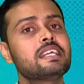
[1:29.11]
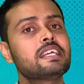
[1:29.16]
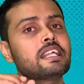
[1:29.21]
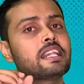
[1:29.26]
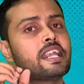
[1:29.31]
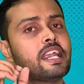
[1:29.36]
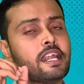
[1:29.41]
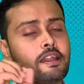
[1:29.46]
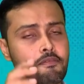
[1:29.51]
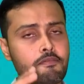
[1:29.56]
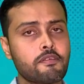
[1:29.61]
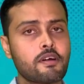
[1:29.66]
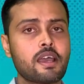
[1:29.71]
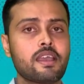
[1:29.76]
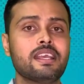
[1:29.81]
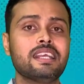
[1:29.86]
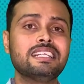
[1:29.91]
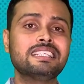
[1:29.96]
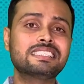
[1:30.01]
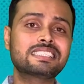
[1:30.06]
grade
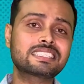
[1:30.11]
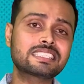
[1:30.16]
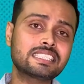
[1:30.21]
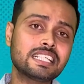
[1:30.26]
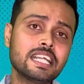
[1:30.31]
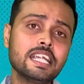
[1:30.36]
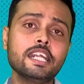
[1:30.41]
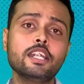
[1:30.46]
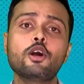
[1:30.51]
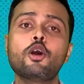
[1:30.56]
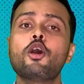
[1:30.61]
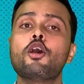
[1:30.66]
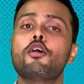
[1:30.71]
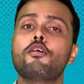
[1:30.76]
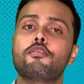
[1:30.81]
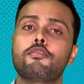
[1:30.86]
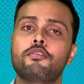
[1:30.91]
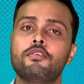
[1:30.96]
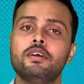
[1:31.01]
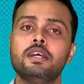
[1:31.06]
5, instead of